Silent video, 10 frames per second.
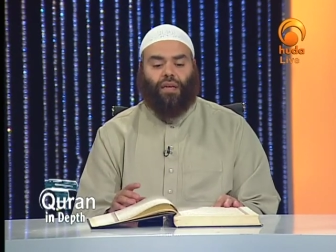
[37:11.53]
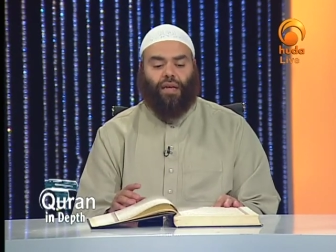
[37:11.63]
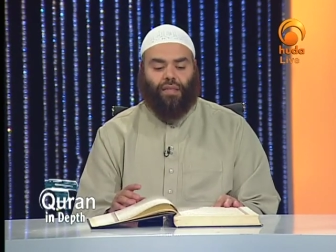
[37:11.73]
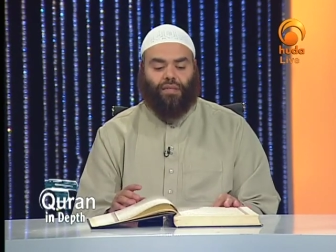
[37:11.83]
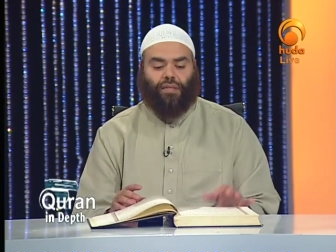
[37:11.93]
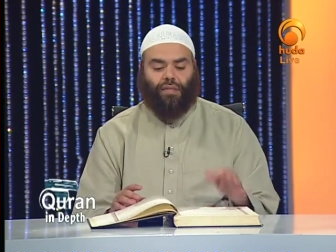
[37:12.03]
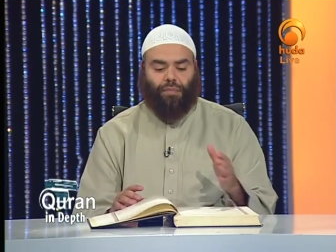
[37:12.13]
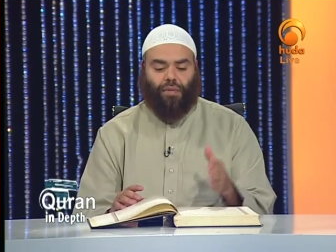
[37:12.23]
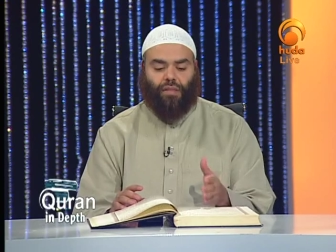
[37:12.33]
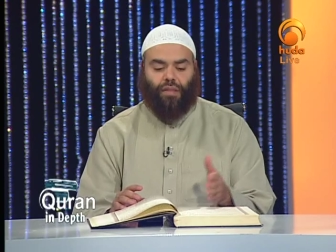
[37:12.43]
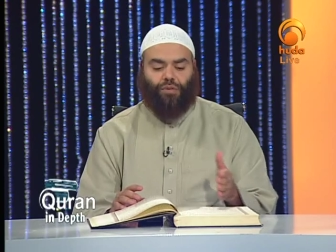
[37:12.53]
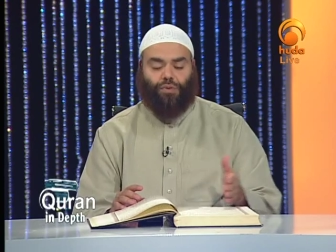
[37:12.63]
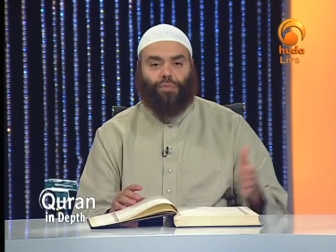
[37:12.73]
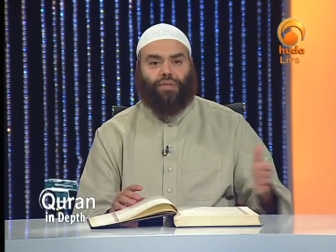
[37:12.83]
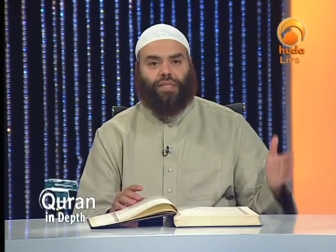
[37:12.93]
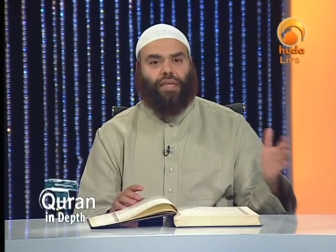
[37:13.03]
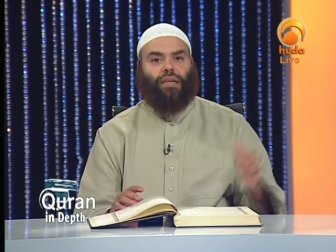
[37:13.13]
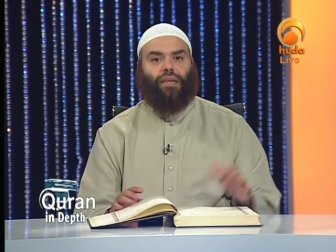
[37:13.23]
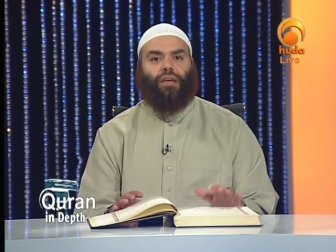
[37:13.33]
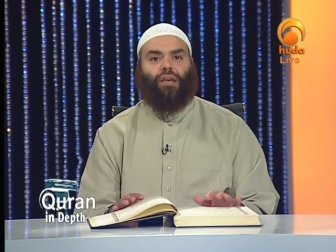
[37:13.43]
and this is something that we would
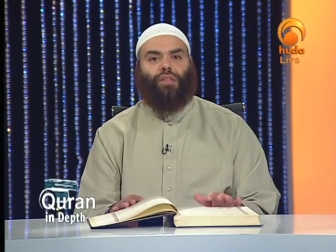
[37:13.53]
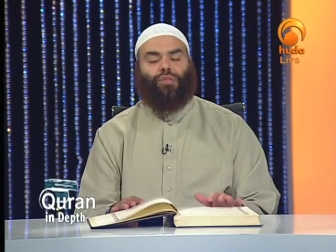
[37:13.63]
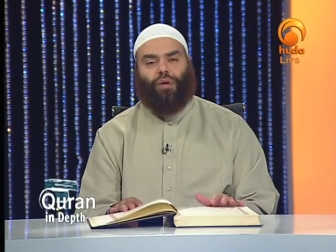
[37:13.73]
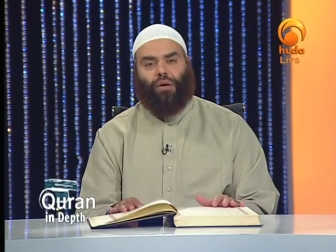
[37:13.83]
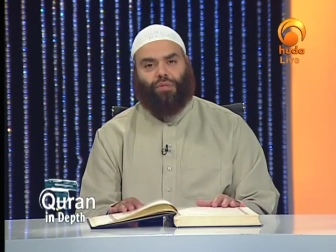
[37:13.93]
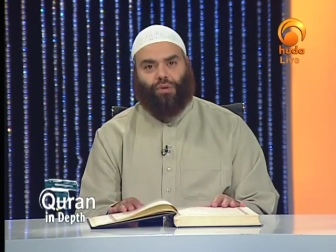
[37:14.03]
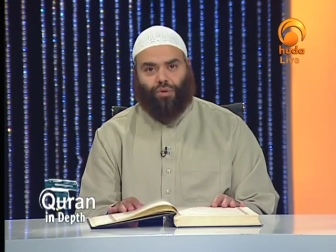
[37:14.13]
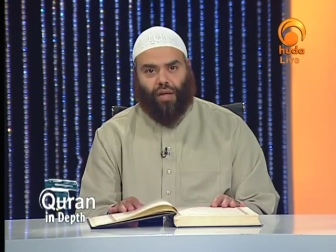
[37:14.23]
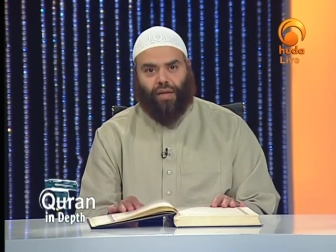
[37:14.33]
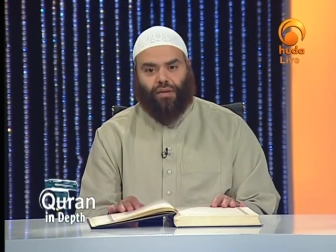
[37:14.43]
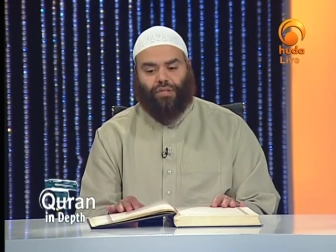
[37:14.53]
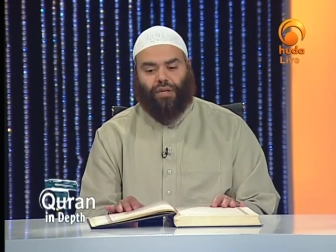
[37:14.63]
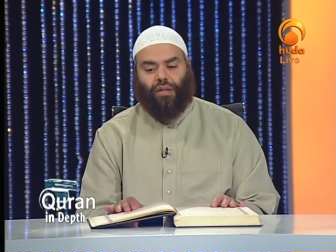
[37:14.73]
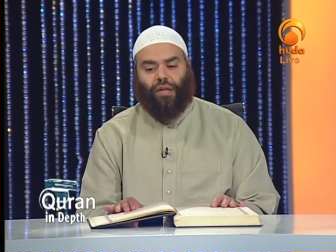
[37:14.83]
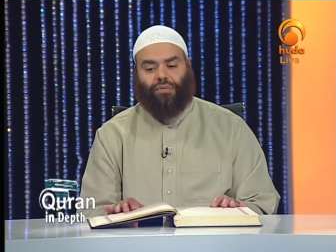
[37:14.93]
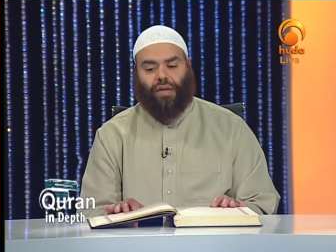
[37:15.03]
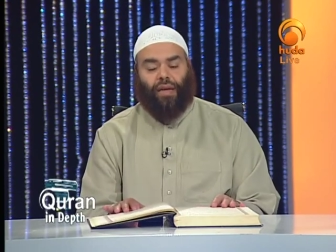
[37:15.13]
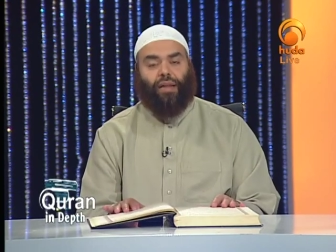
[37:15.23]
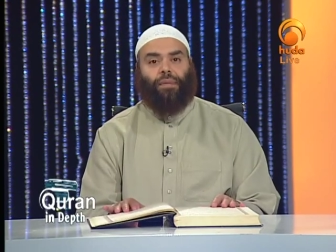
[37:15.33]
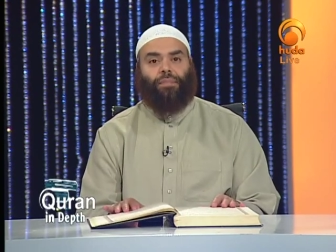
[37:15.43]
see throughout the Quran inshallah
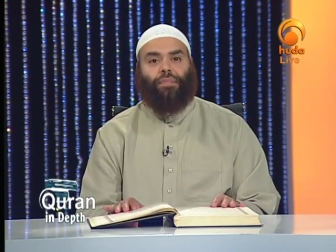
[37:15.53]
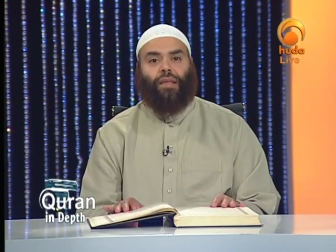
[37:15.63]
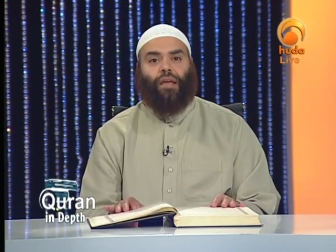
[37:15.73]
ta'ala.